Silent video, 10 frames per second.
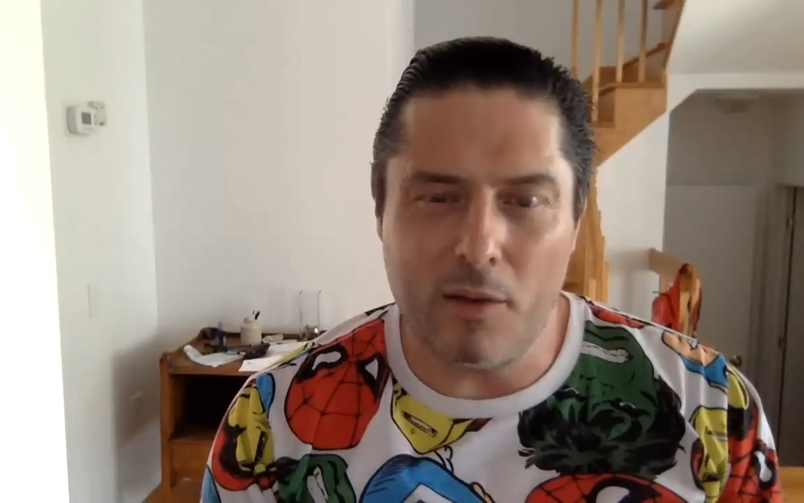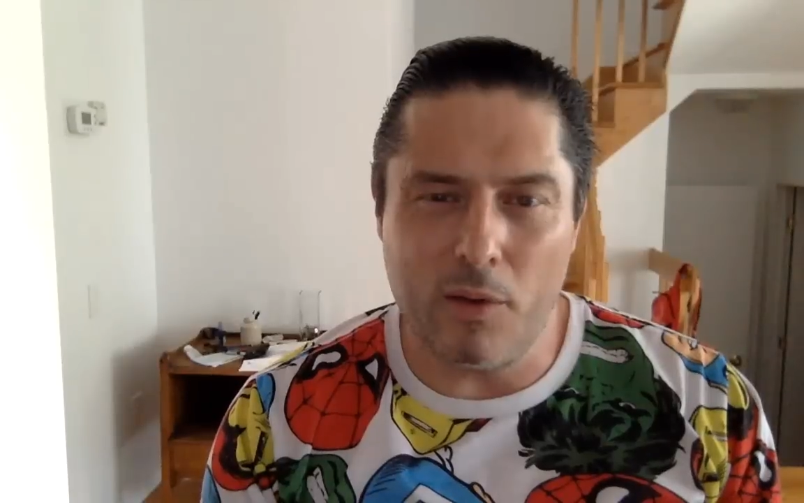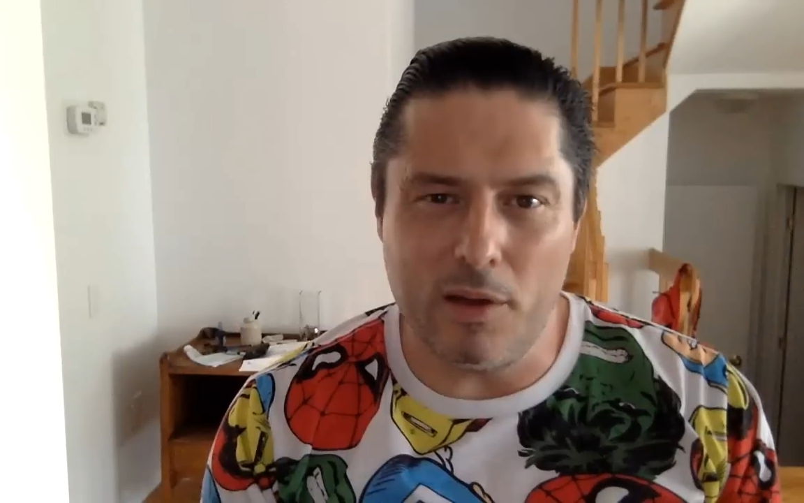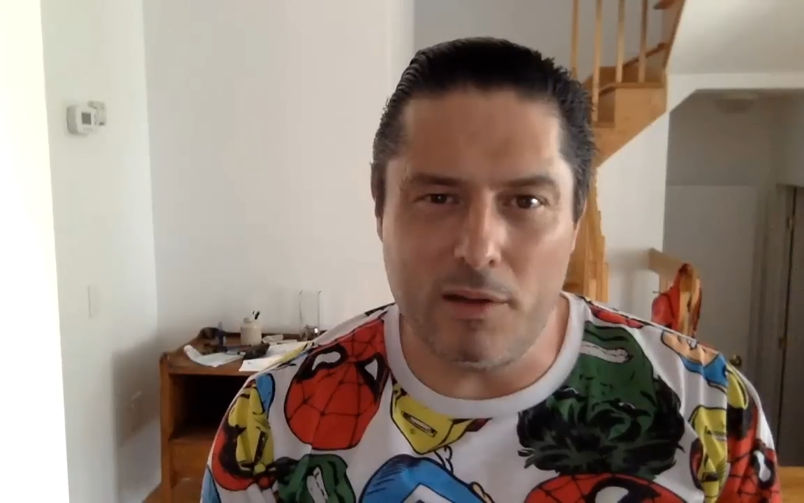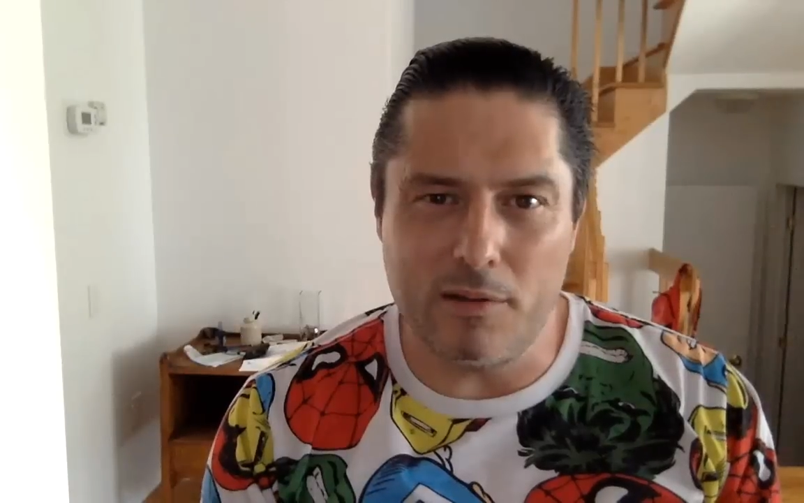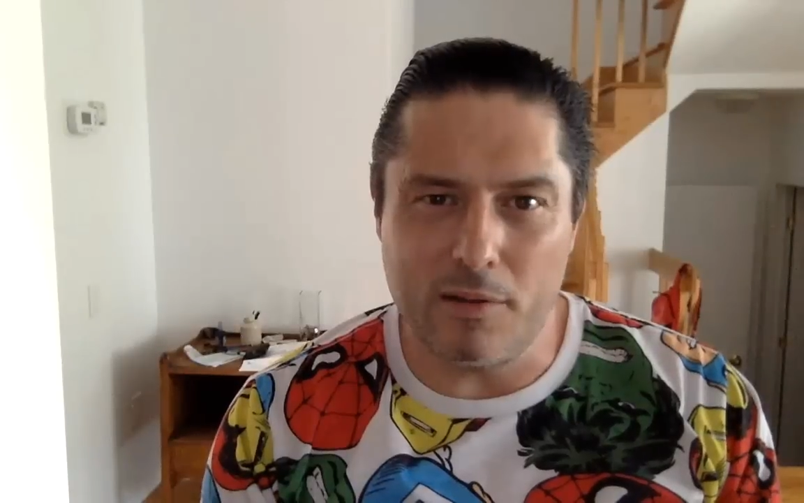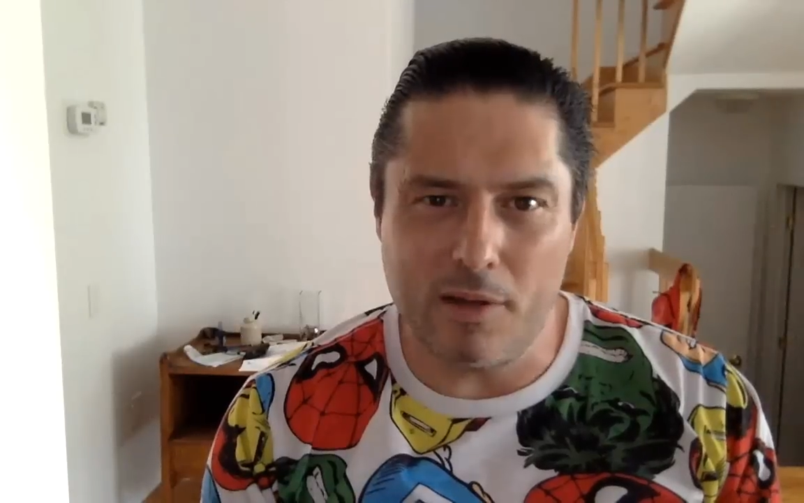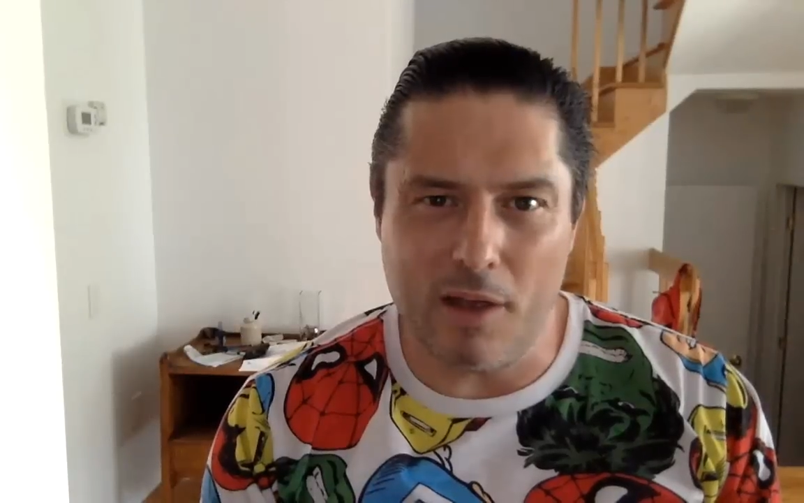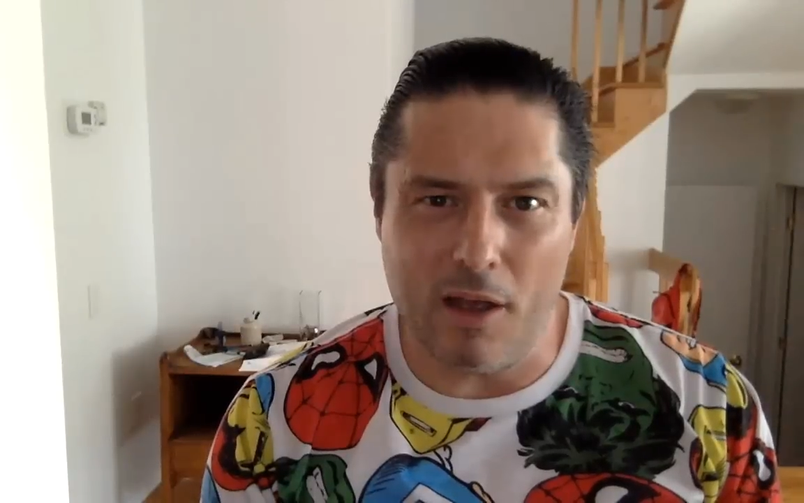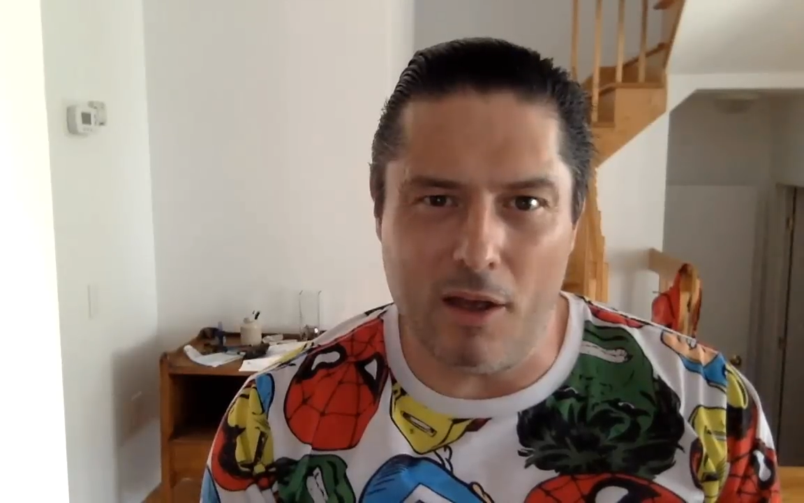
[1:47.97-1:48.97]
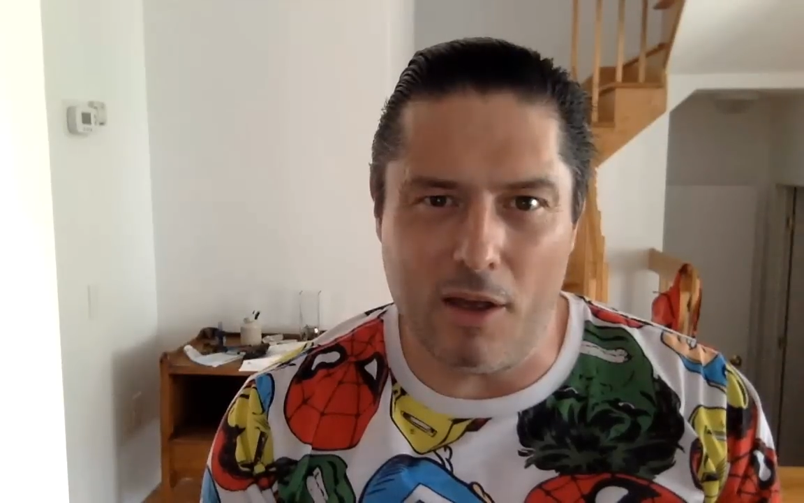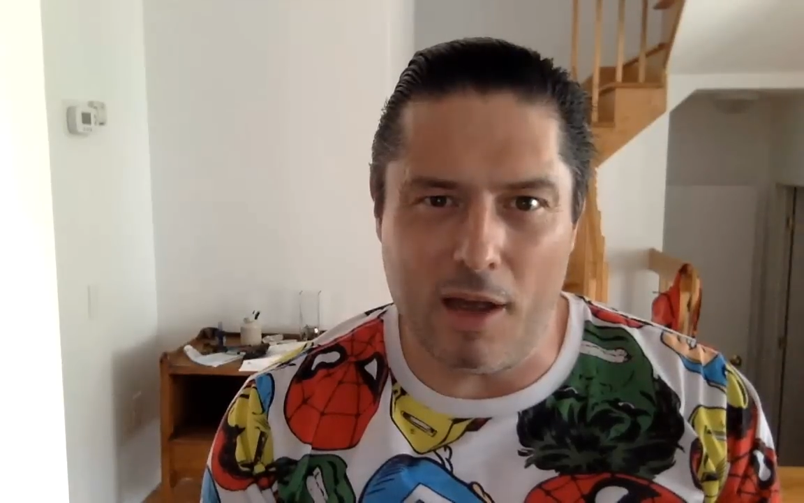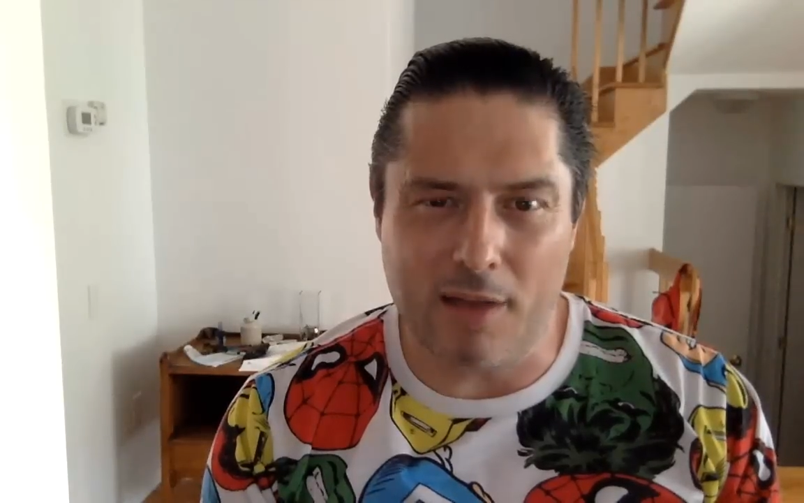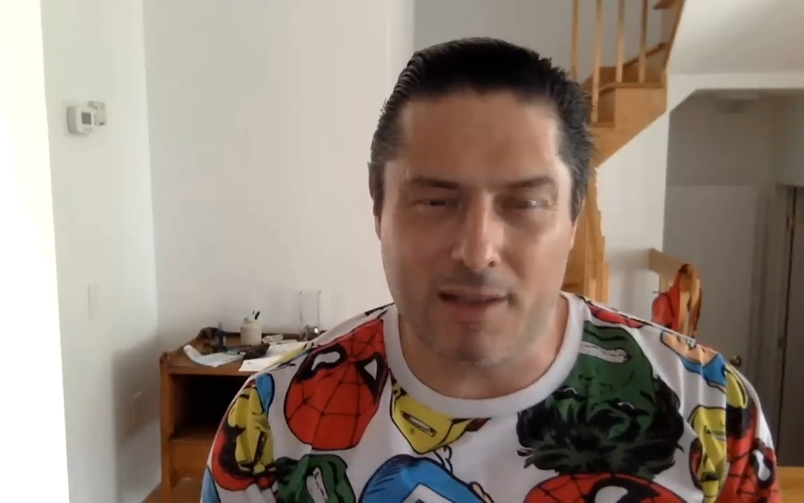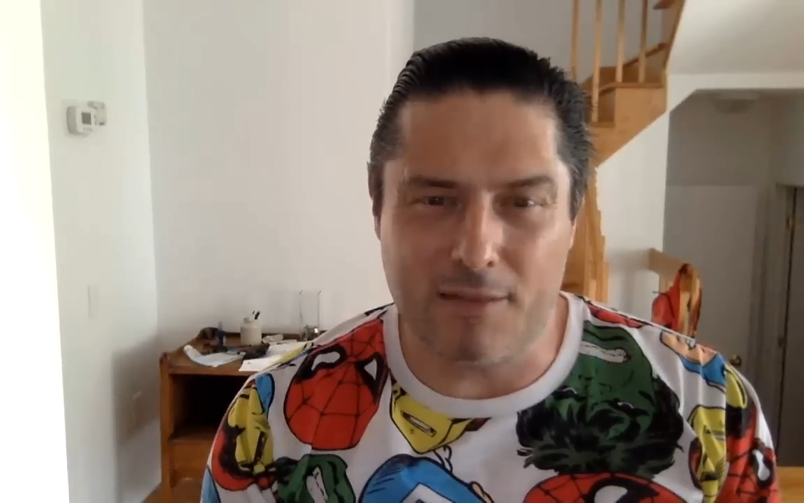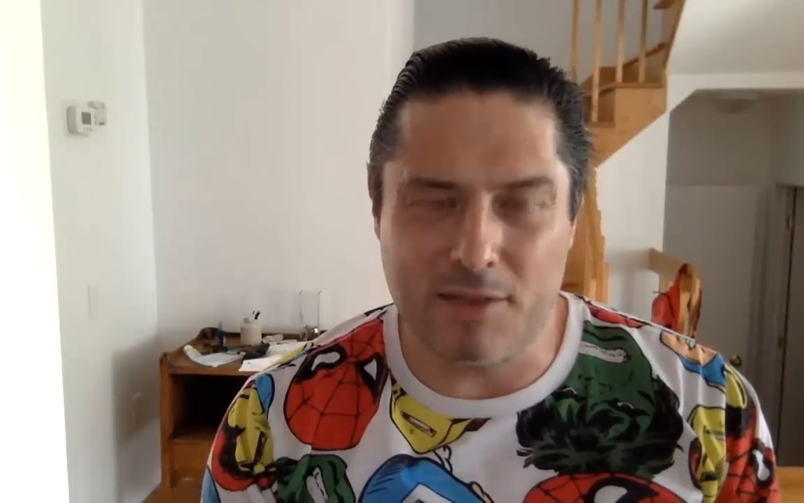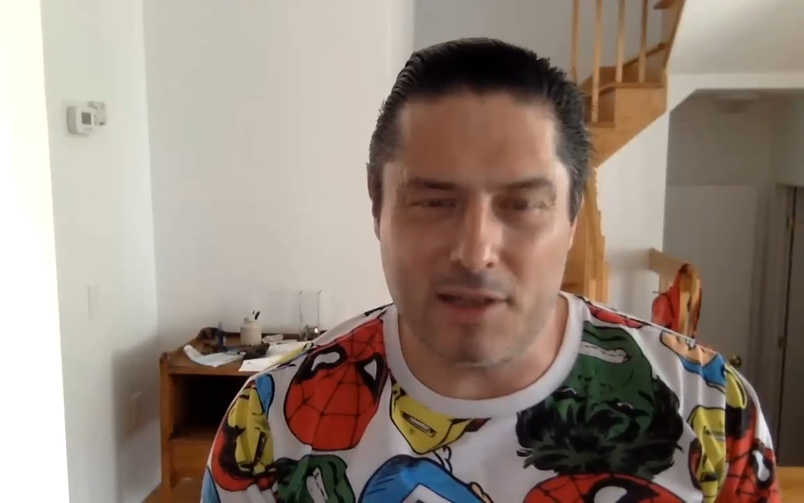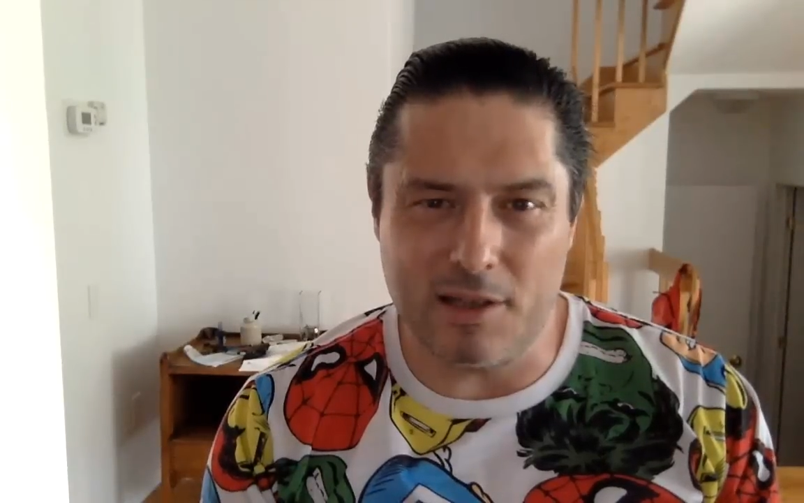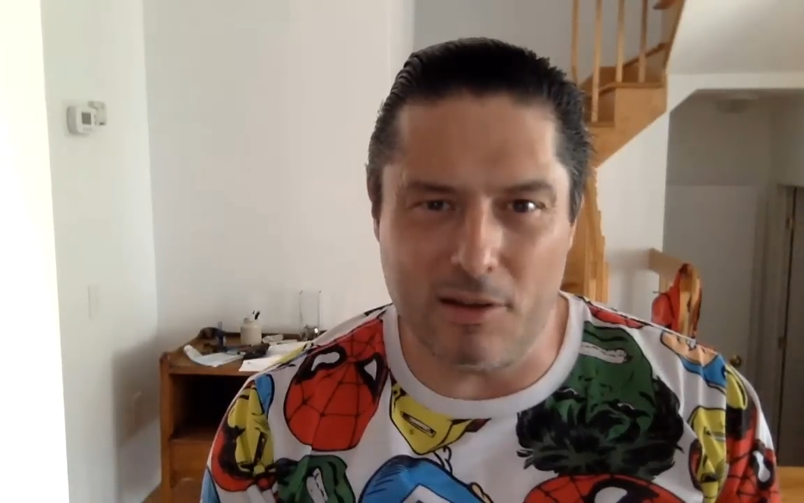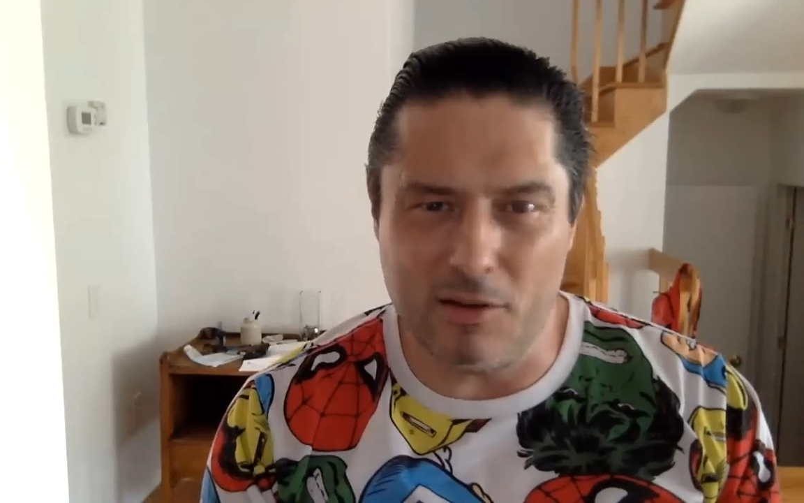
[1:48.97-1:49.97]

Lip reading: Quinn activity,